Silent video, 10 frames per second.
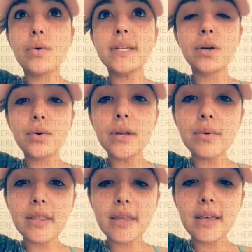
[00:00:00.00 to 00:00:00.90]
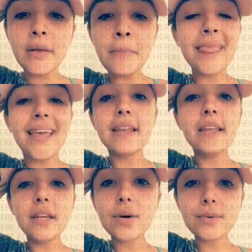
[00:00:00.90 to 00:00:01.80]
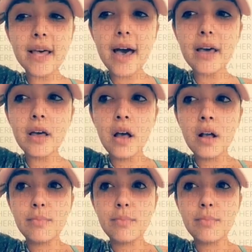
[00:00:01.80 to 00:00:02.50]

always agree with it, and he knows that